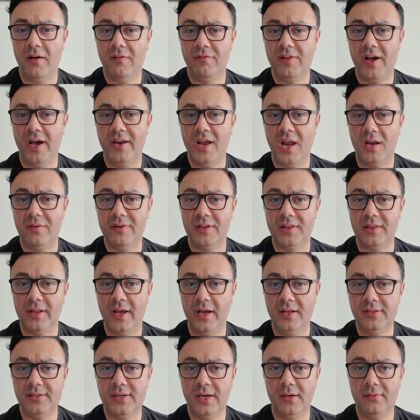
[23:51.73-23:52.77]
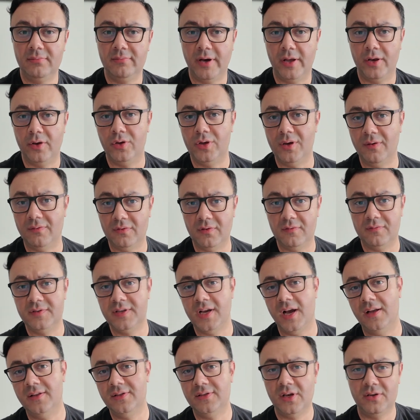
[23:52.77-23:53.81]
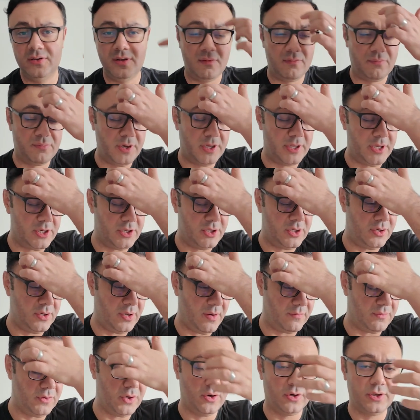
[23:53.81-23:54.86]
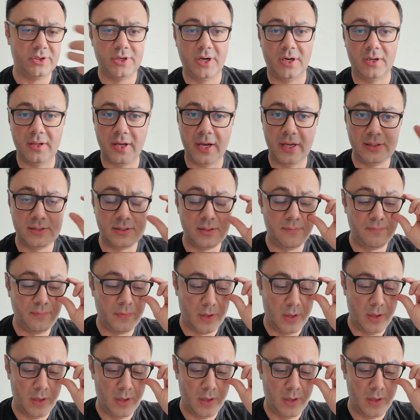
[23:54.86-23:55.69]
flying out of Atlanta. I know you have Lufthansa, you have British, you have Turkish Airlines,